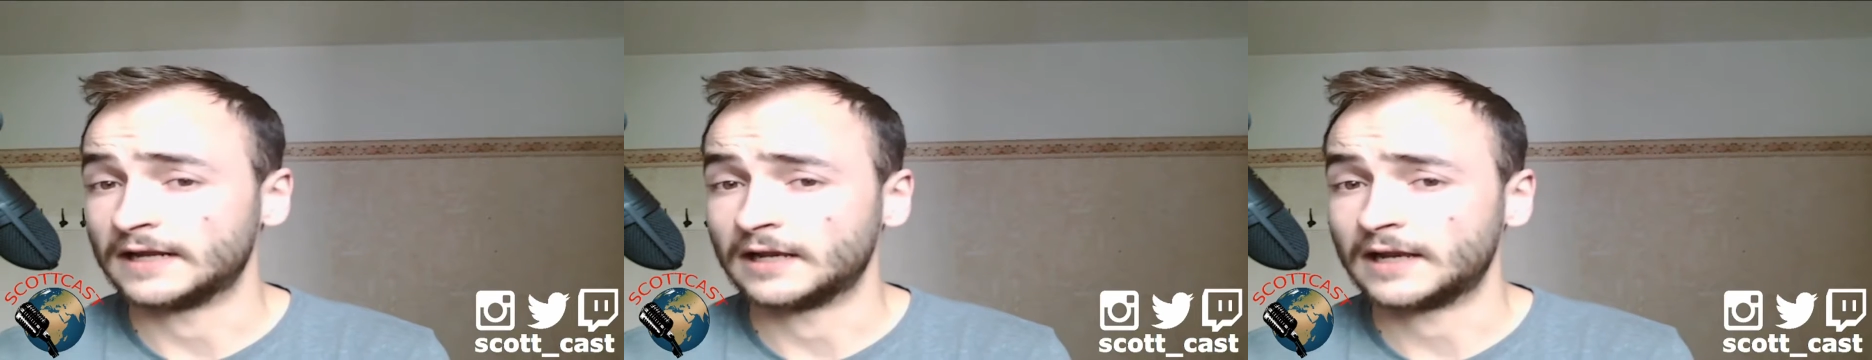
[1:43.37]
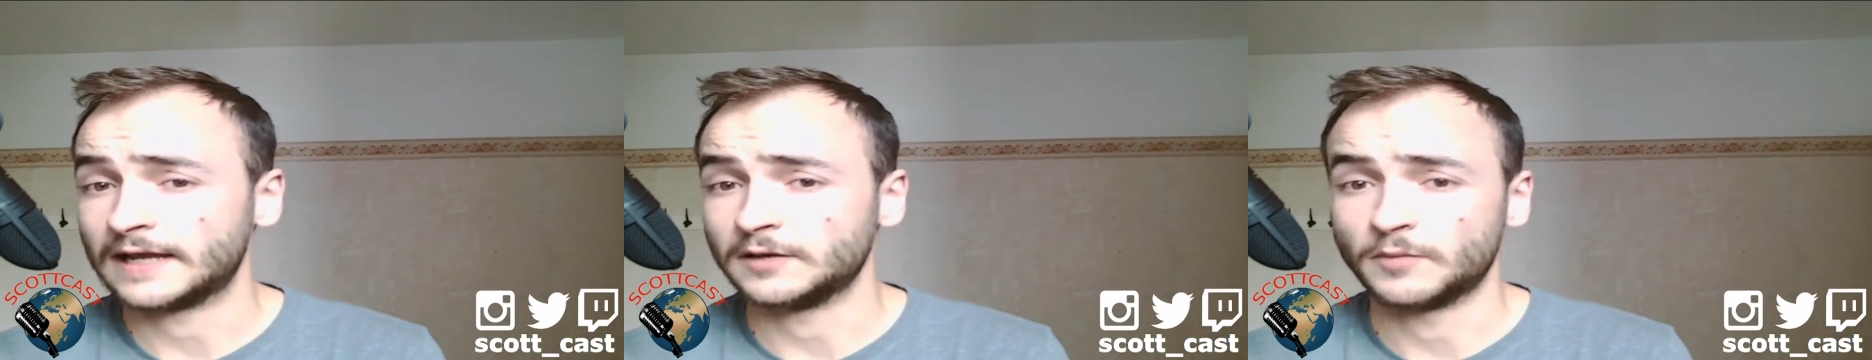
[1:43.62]

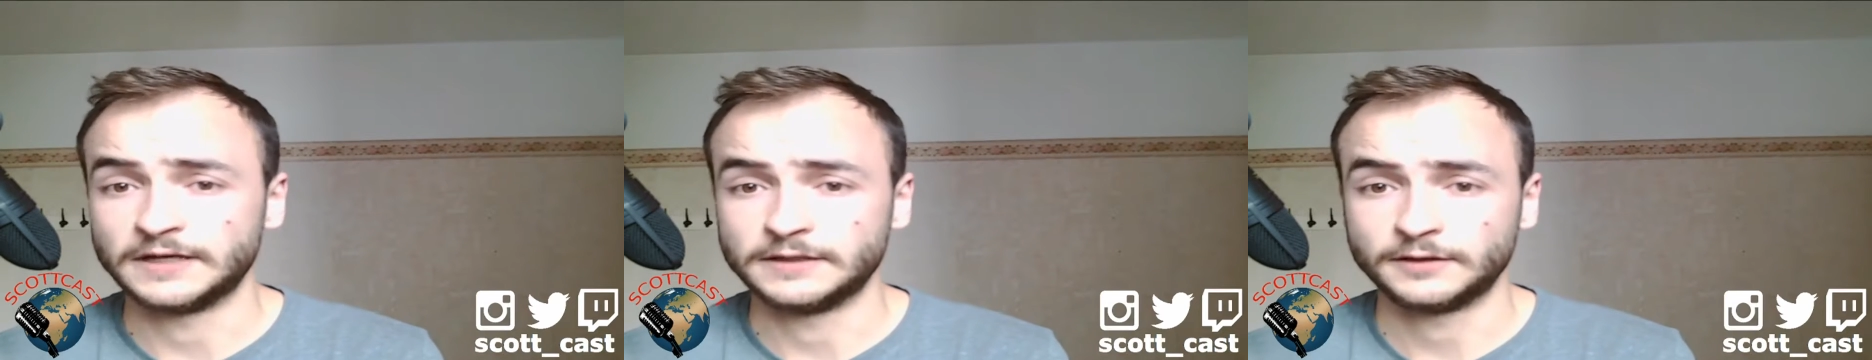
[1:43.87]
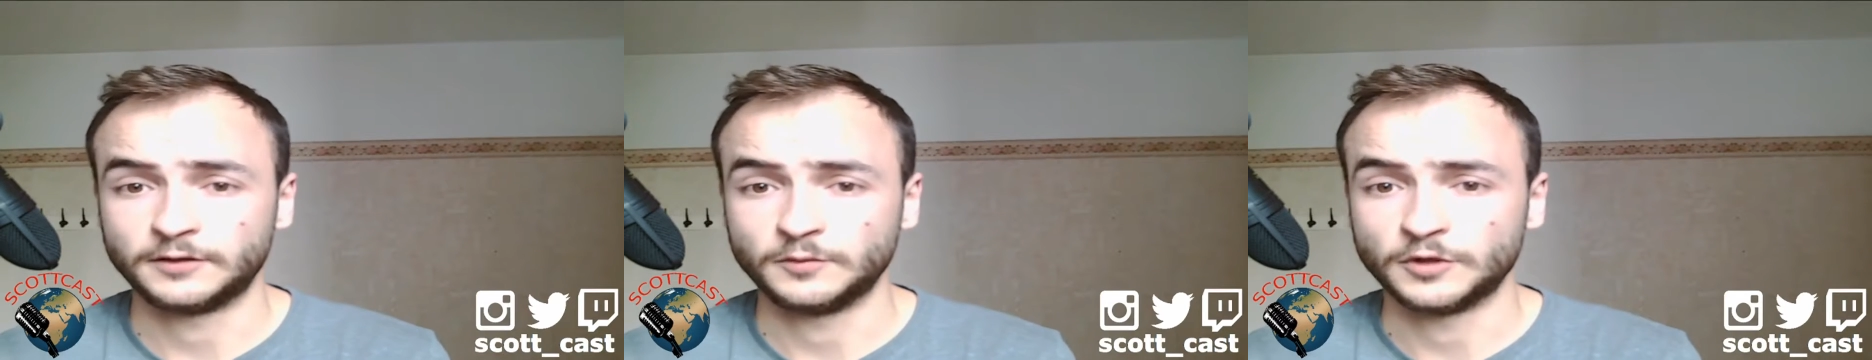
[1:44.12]
like-minded
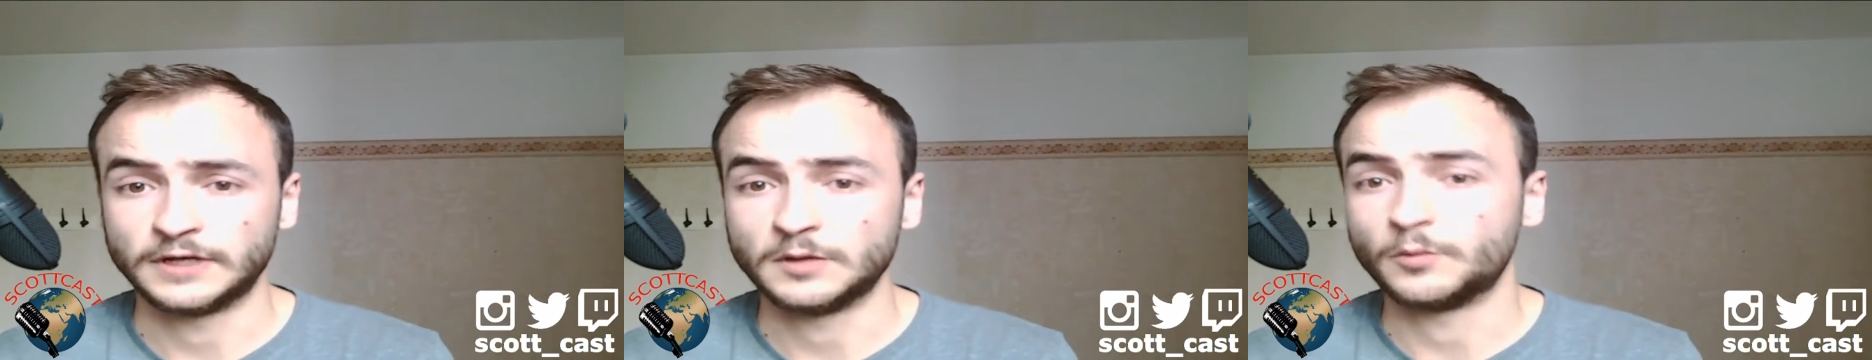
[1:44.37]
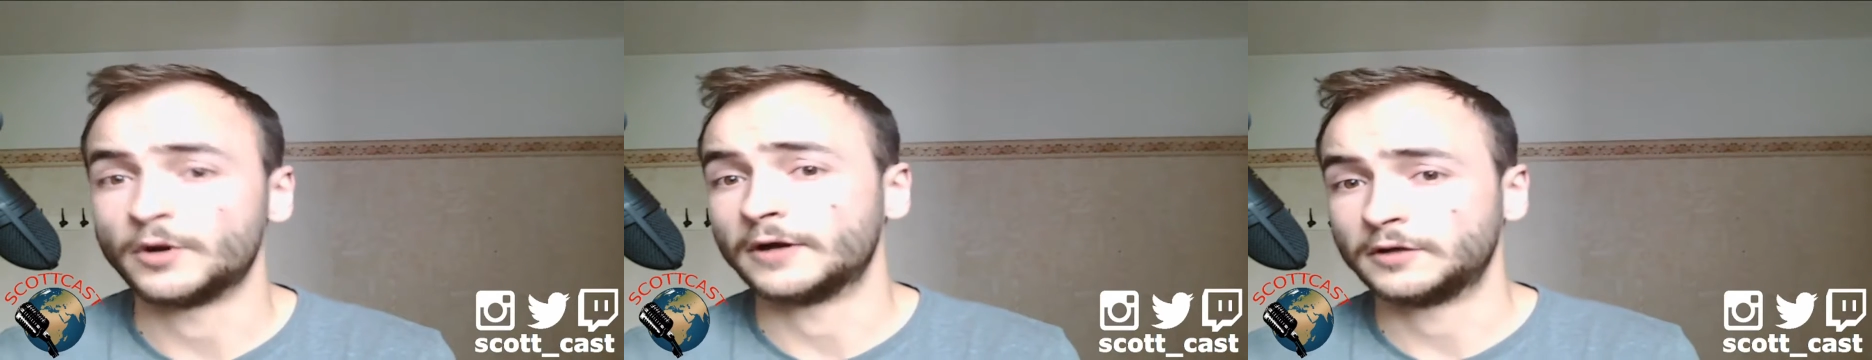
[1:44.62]
community,
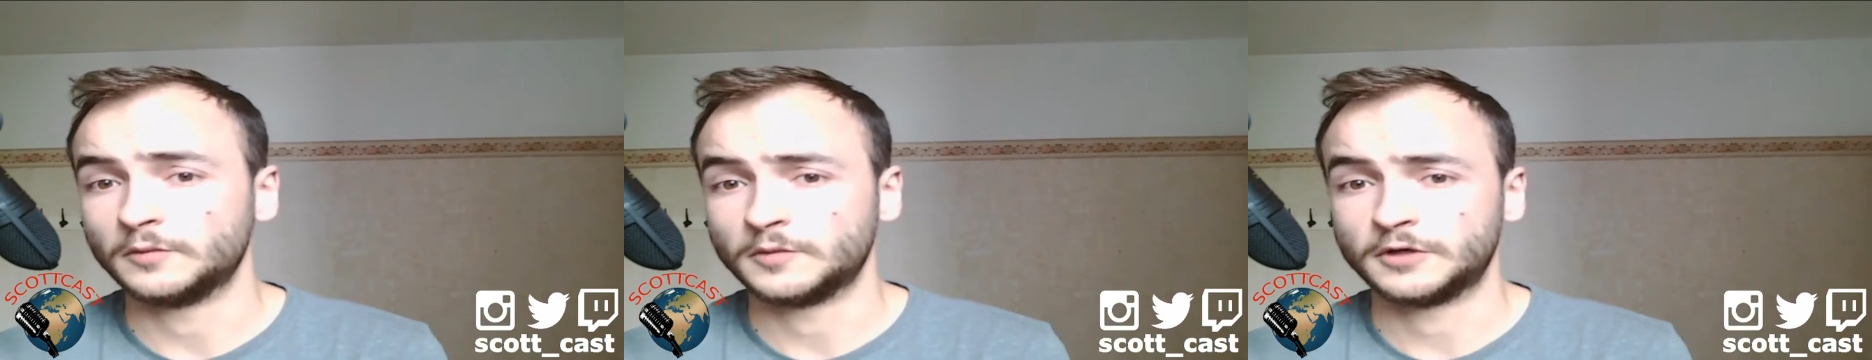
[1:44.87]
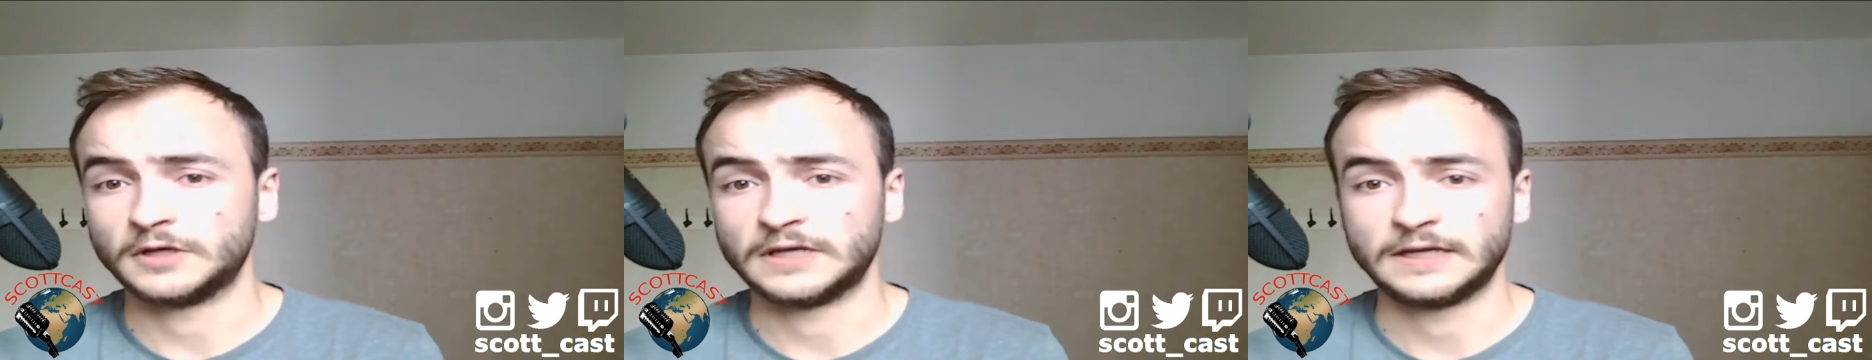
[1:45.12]
but a
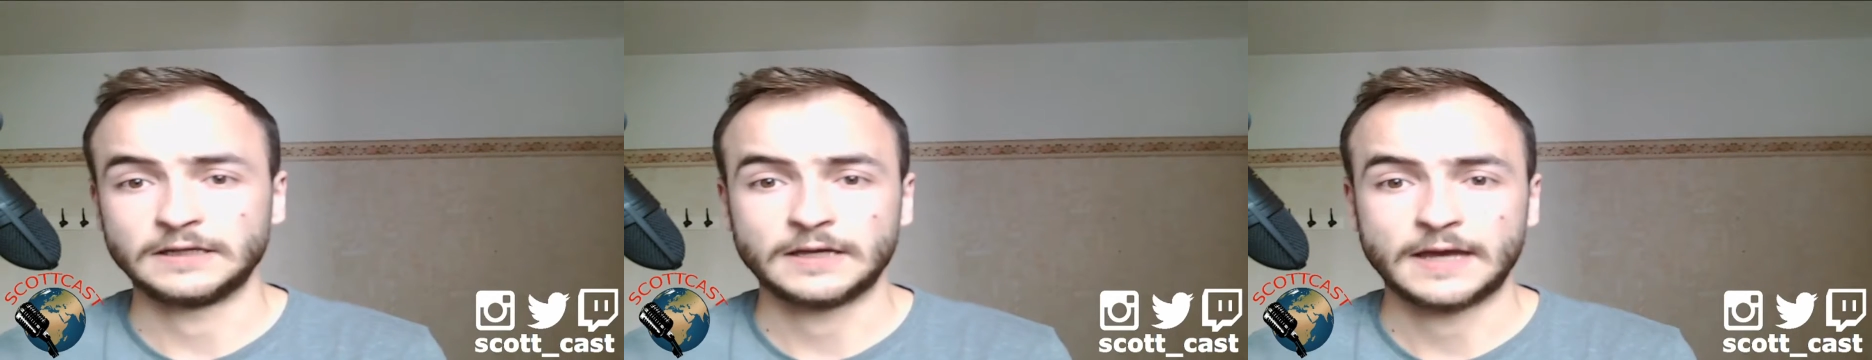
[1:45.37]
community